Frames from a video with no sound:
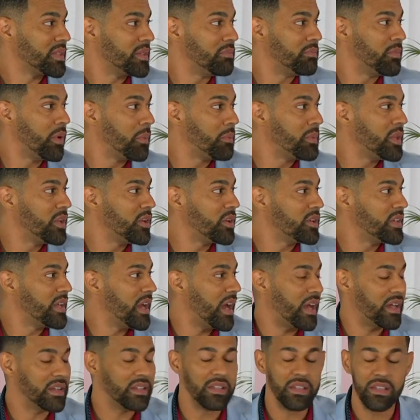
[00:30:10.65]
mommy or
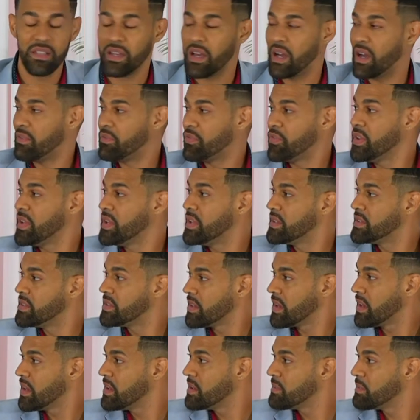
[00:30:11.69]
daddy are feeling
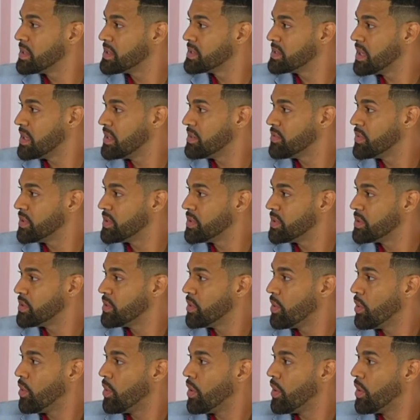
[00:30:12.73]
to kill myself, you know, or